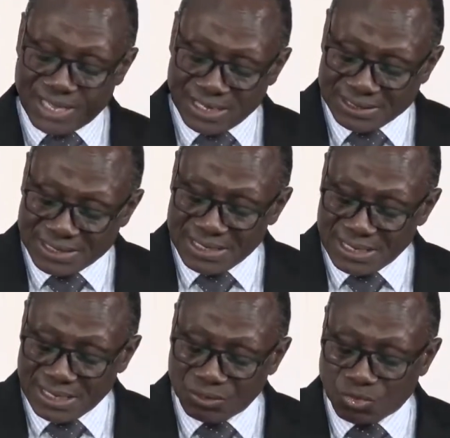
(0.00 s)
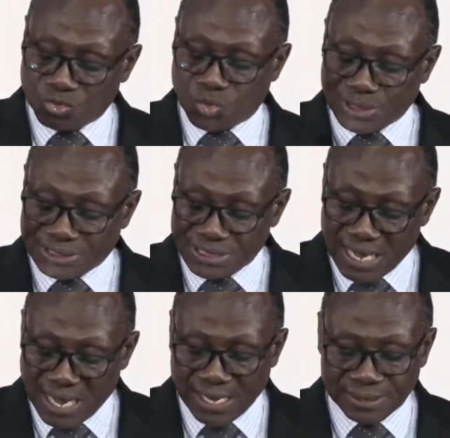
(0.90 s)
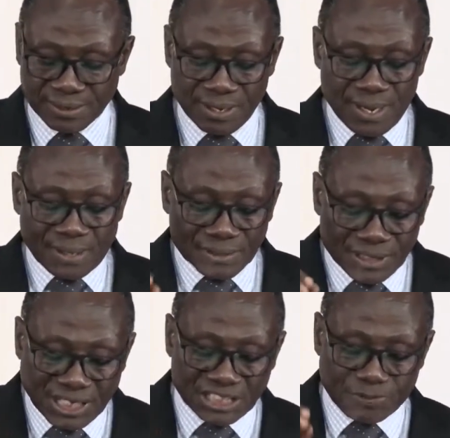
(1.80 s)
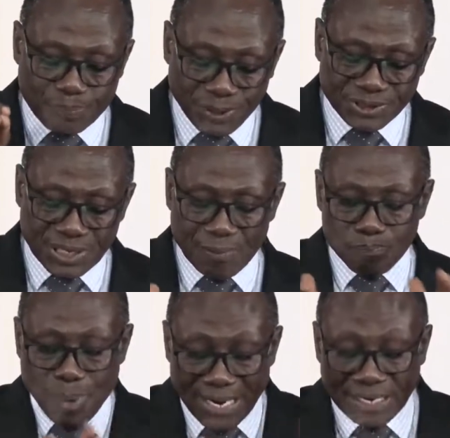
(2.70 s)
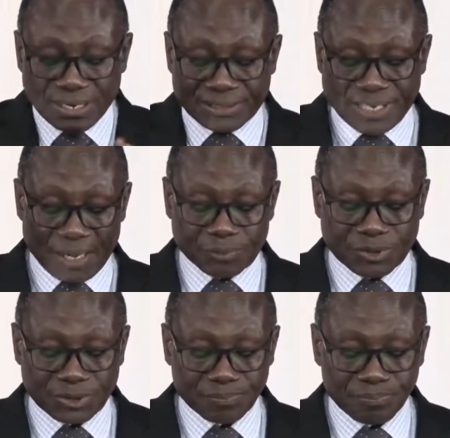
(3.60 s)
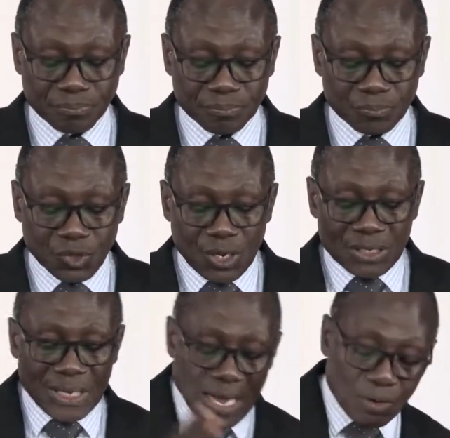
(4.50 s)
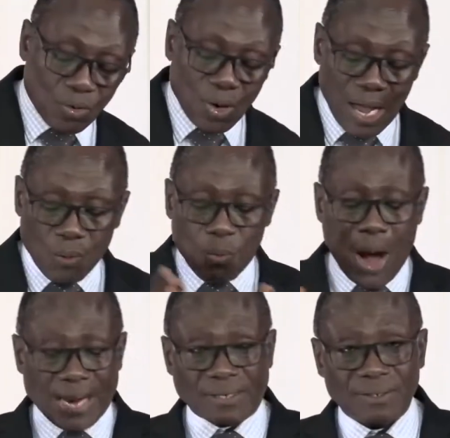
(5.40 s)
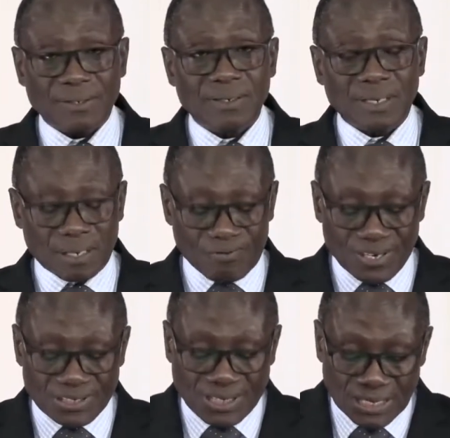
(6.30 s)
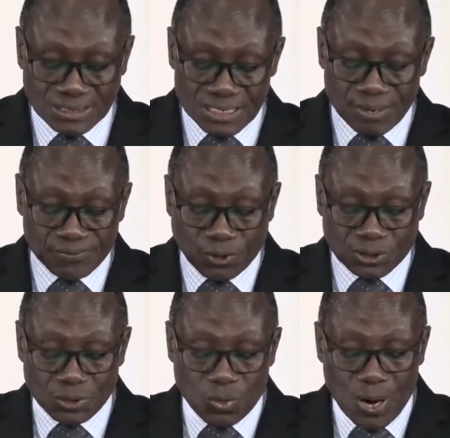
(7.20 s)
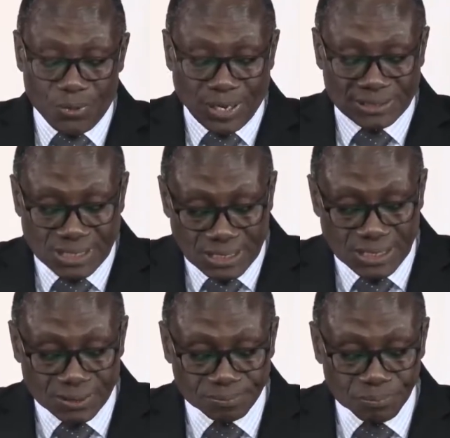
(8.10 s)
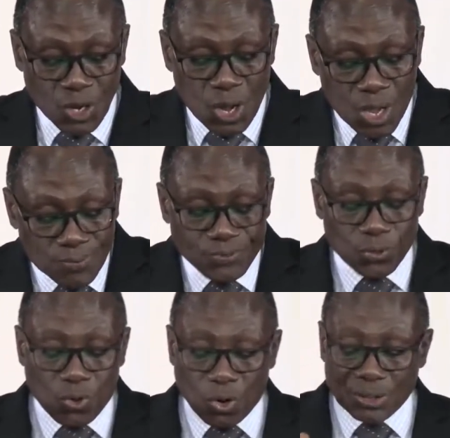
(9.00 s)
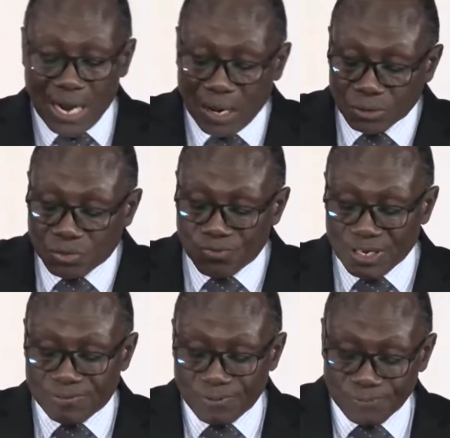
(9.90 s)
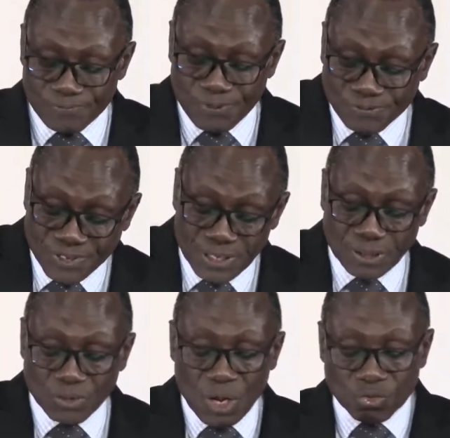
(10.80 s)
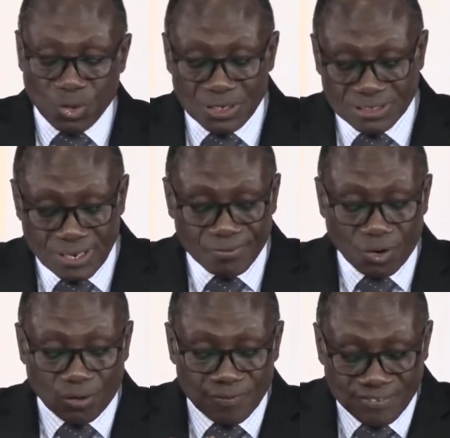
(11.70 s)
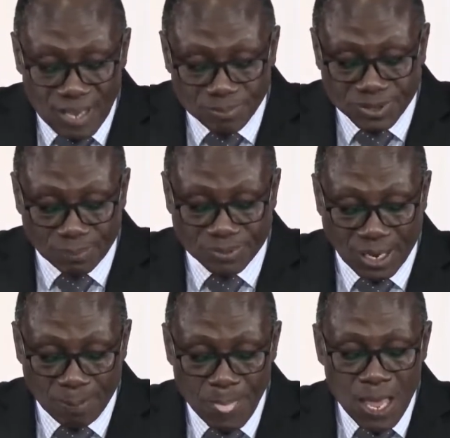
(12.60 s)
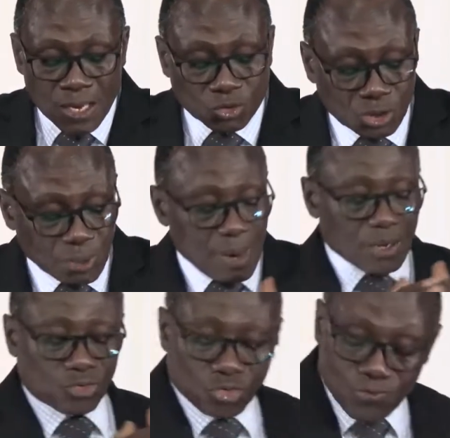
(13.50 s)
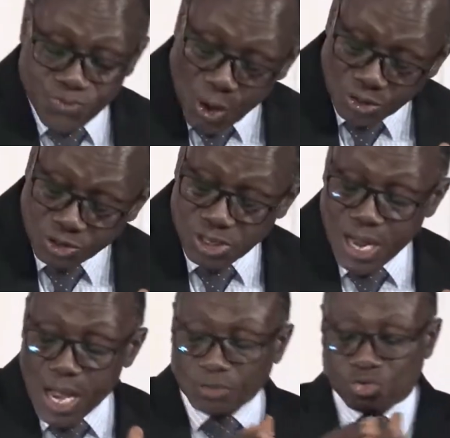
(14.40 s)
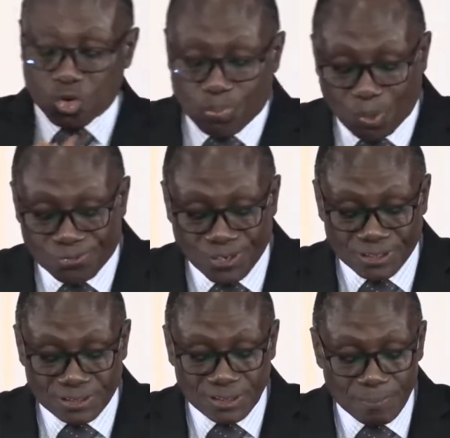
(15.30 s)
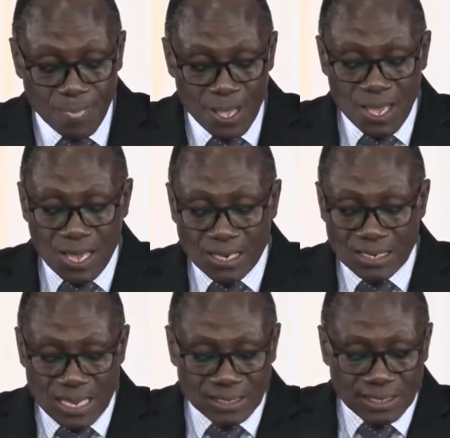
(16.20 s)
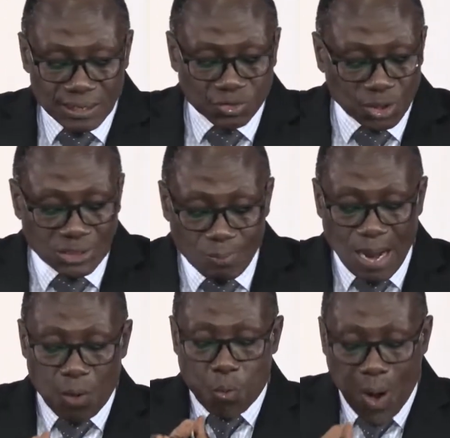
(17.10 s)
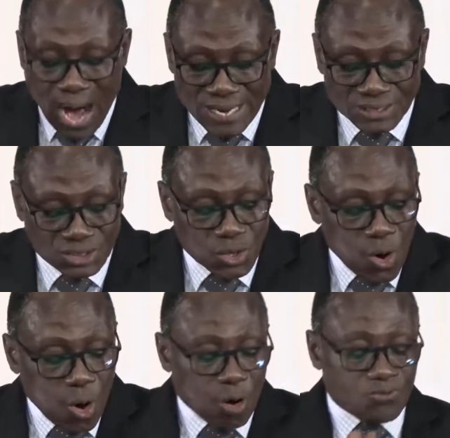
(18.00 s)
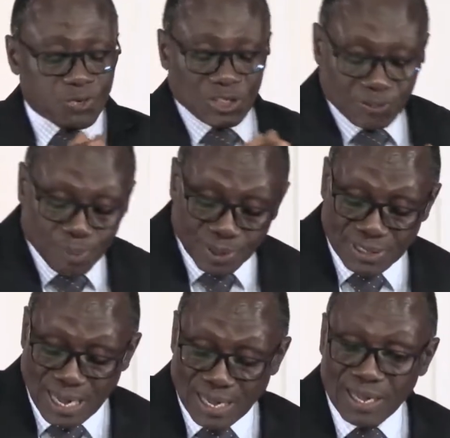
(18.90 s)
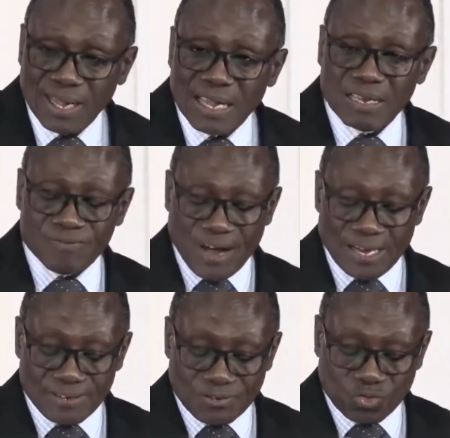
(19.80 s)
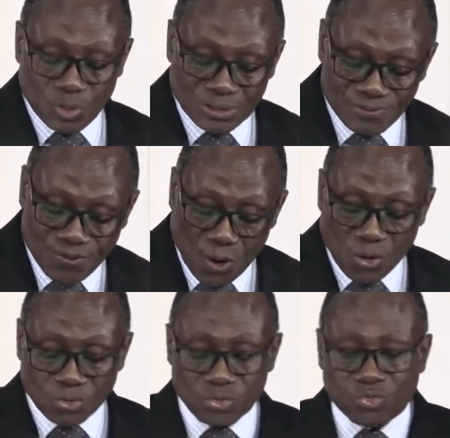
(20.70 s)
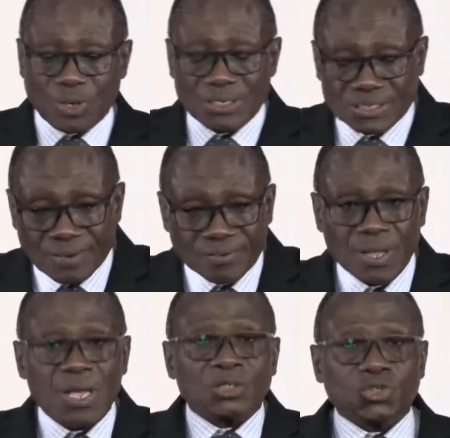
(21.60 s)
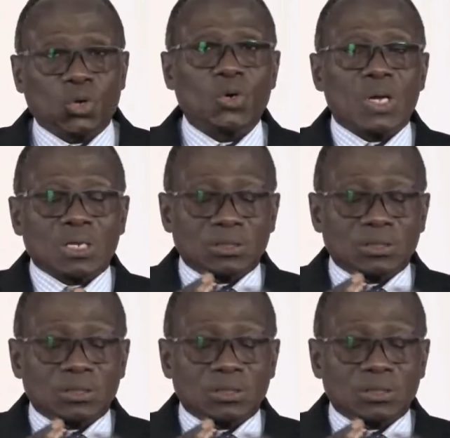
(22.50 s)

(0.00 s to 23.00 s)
13 to 29, Jesus speaks in binary terms, narrow and wide, in the verse 13 and 14 where we are studying. If you go down to verse 15, 27 or the same chapter, it talks about false and true prophets. And then he talks about wise or foolish builder in verse 24 to 27. So